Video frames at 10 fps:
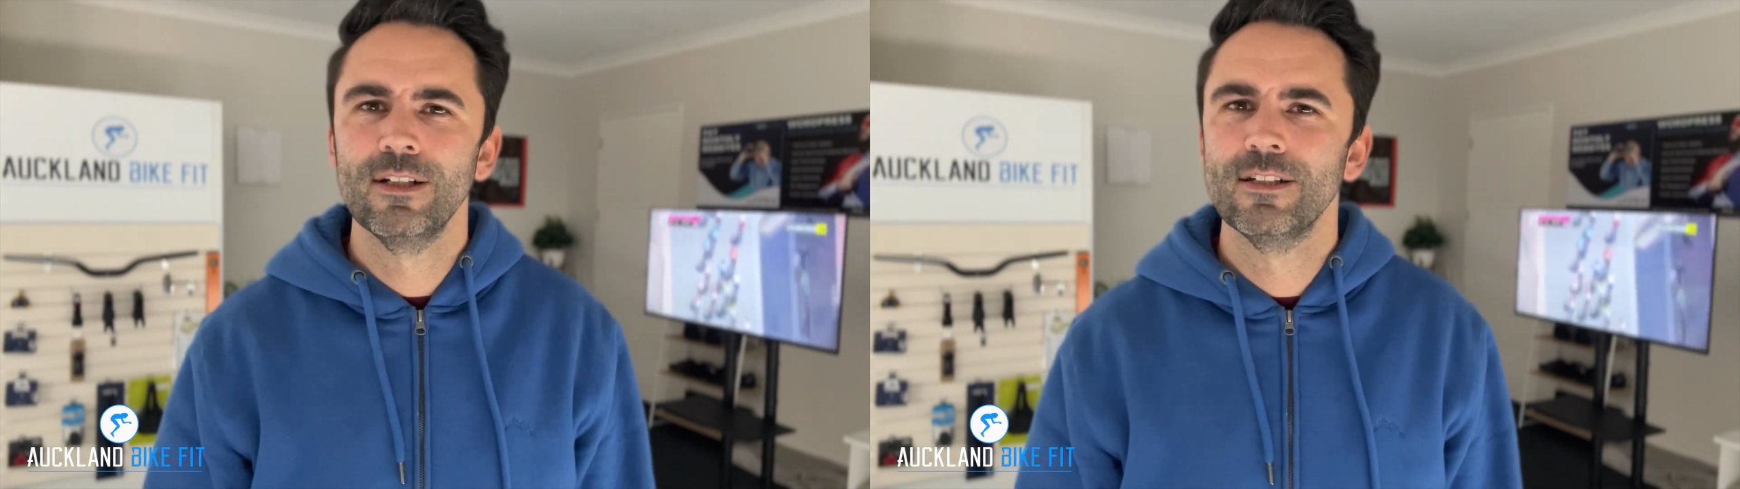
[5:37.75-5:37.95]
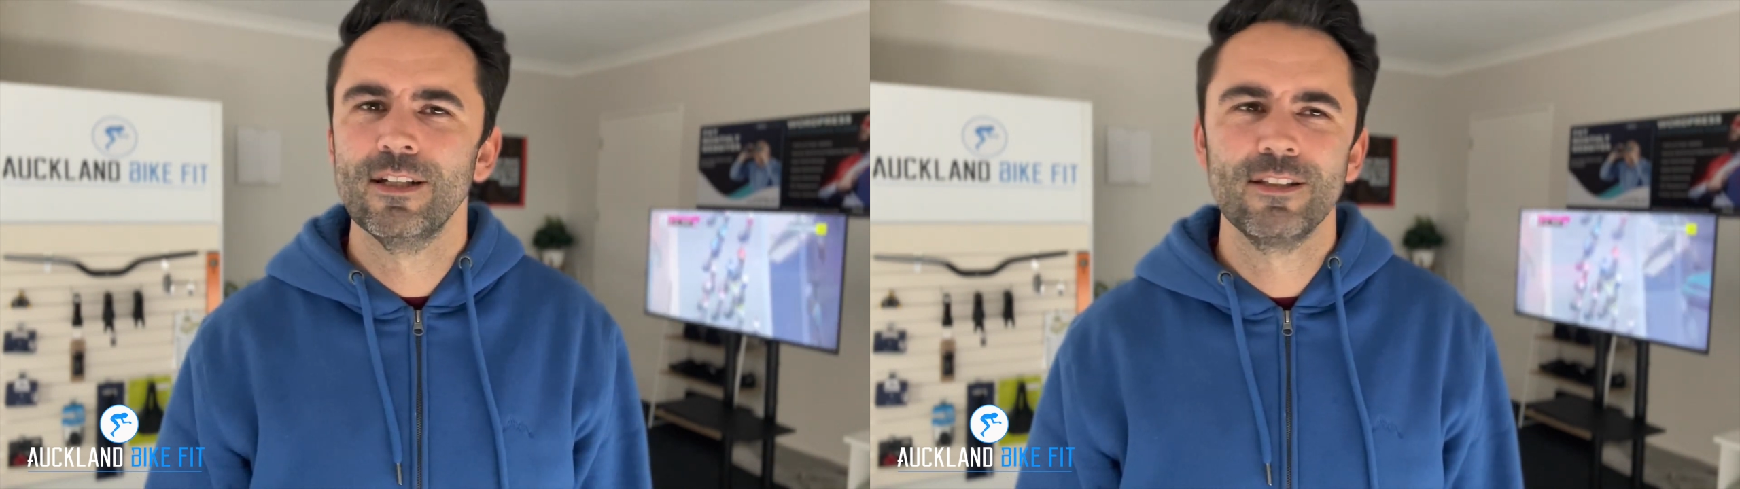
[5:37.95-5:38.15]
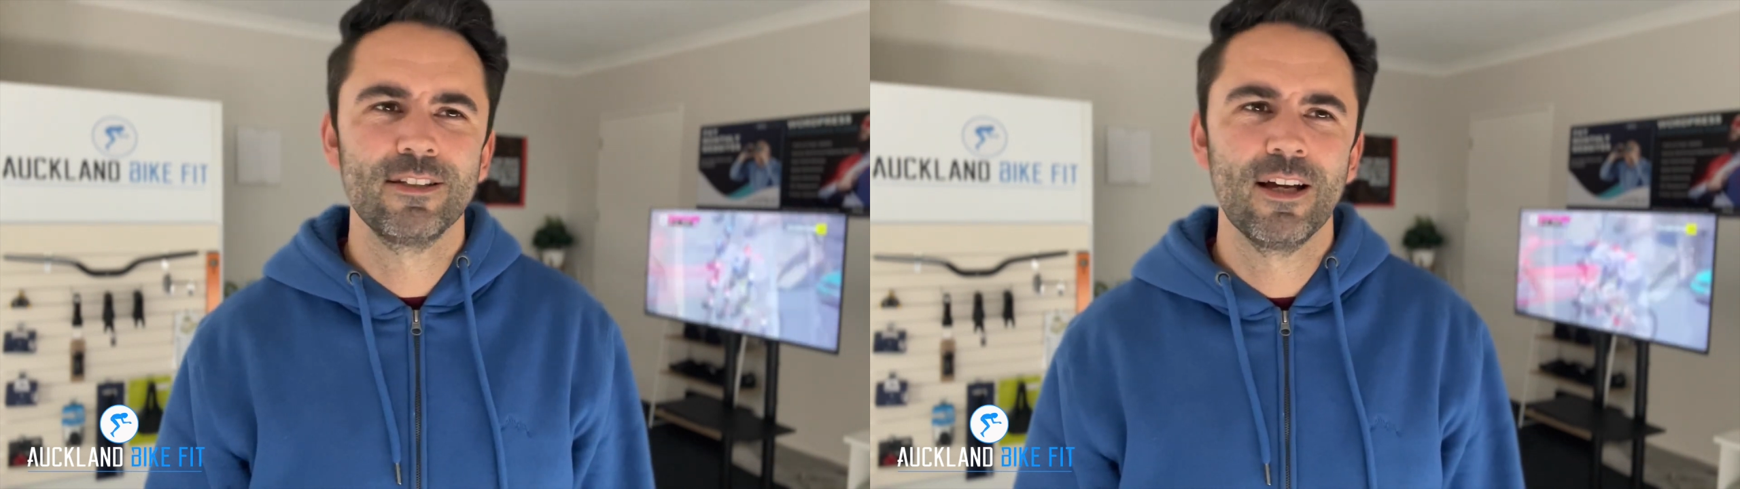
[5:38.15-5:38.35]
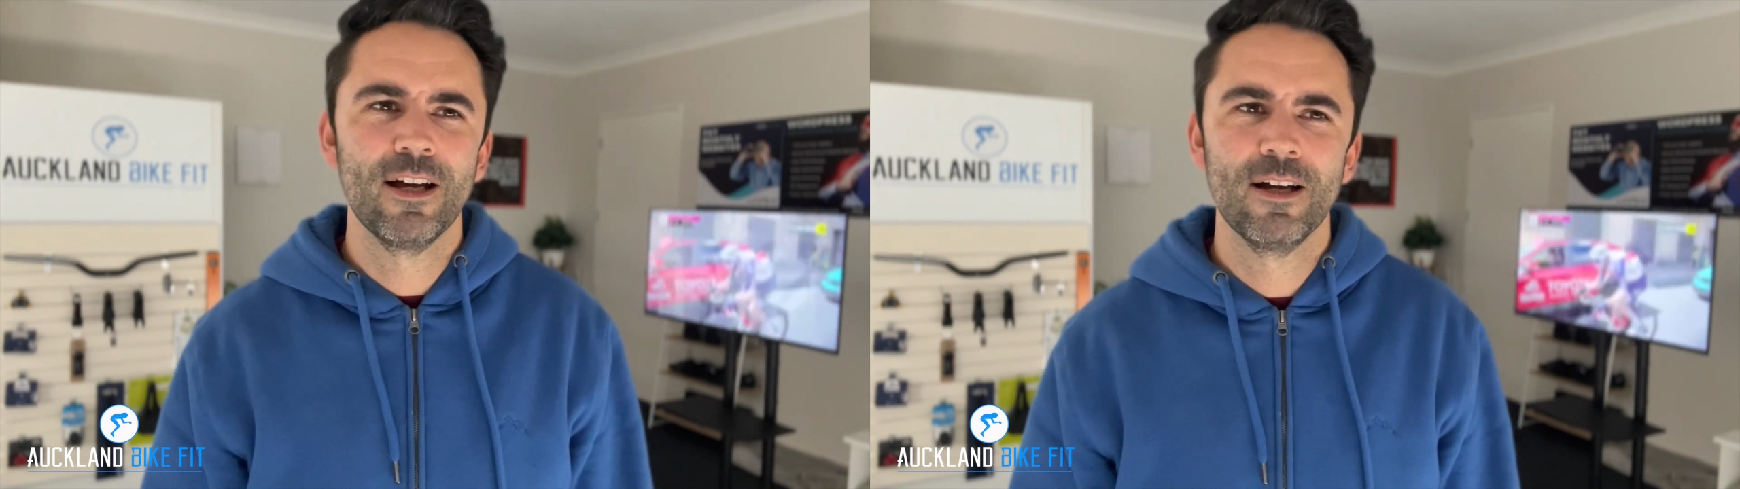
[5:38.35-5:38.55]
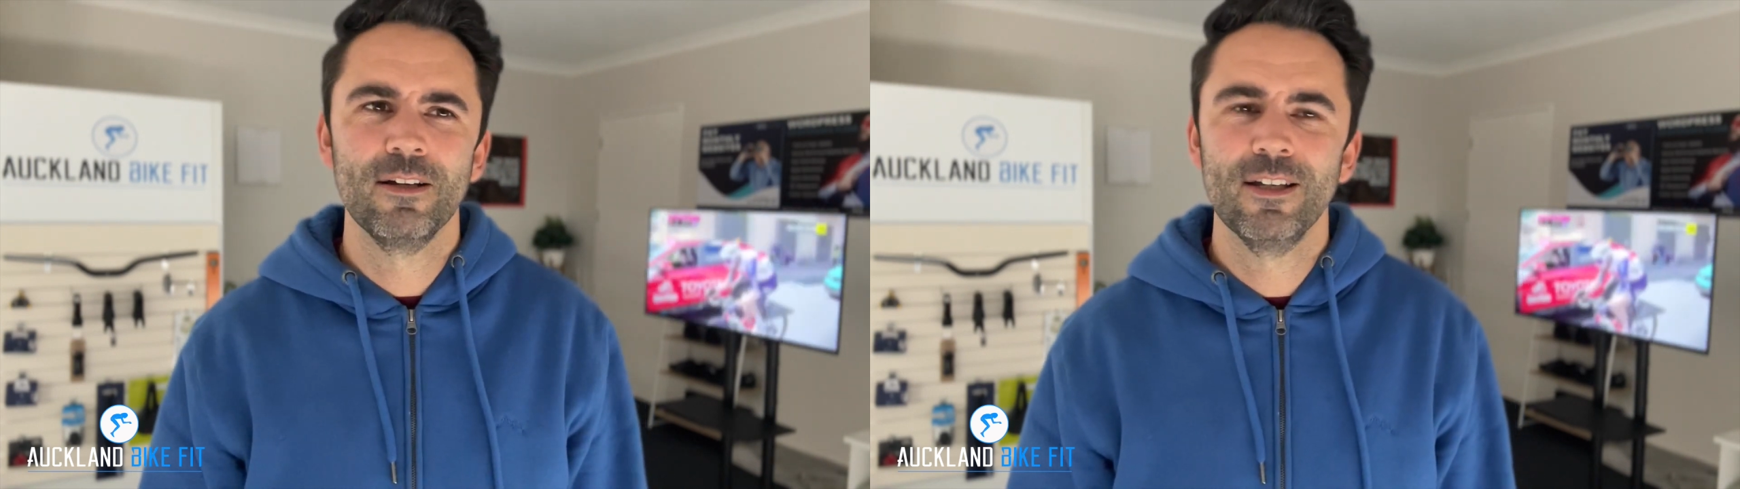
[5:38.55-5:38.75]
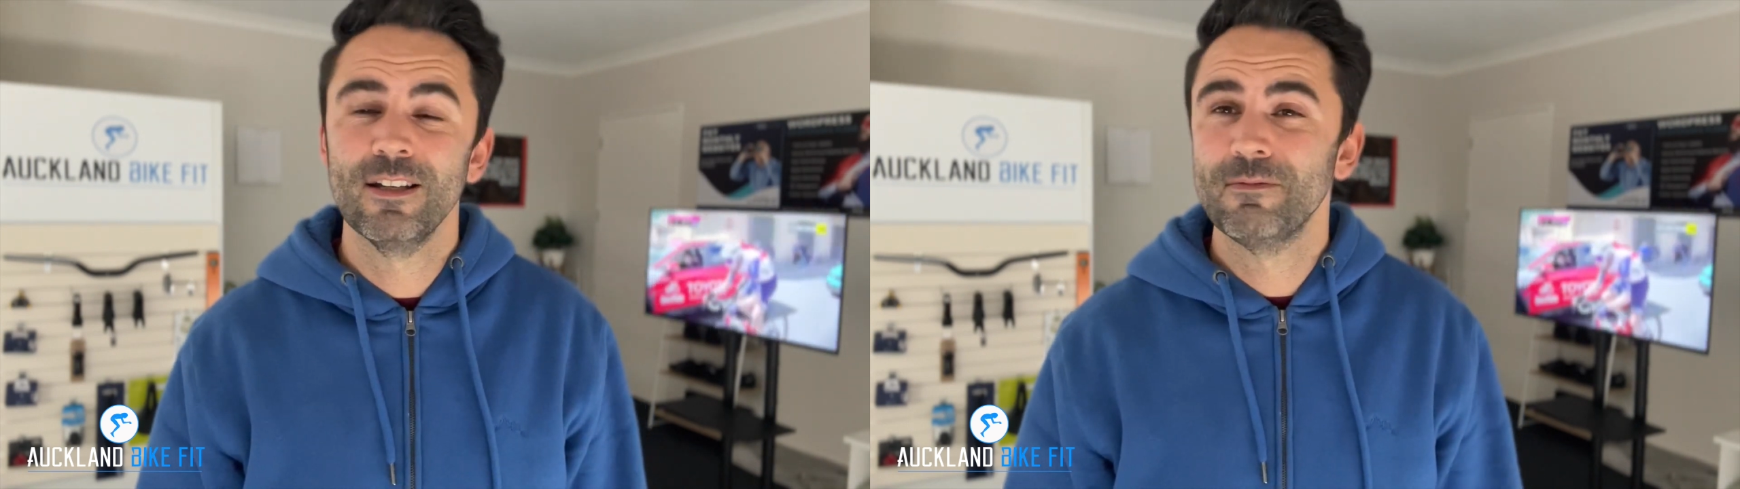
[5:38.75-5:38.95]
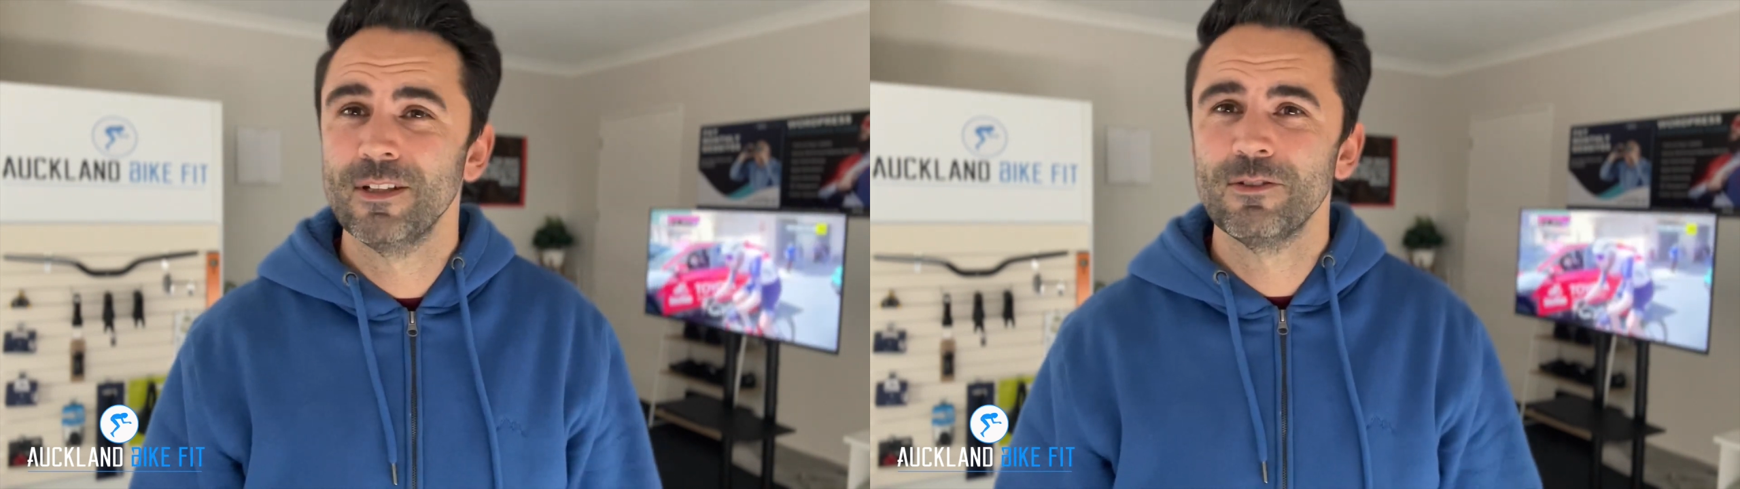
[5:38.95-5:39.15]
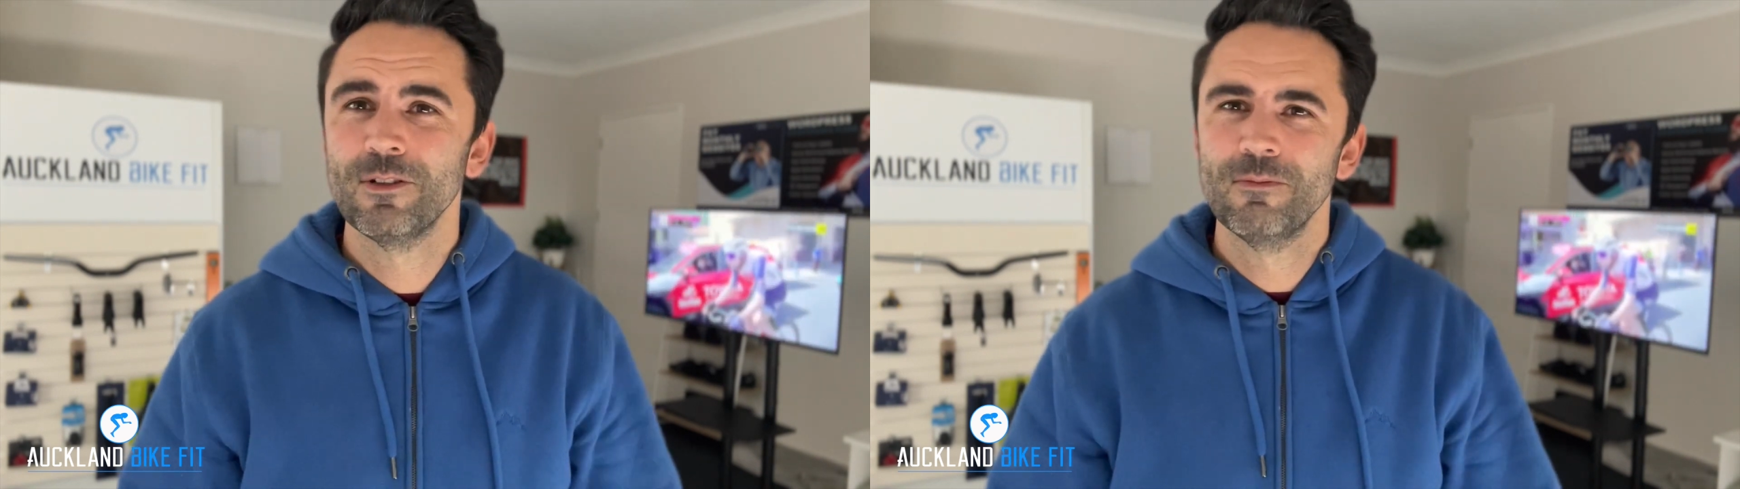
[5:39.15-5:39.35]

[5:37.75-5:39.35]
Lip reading: and it's it's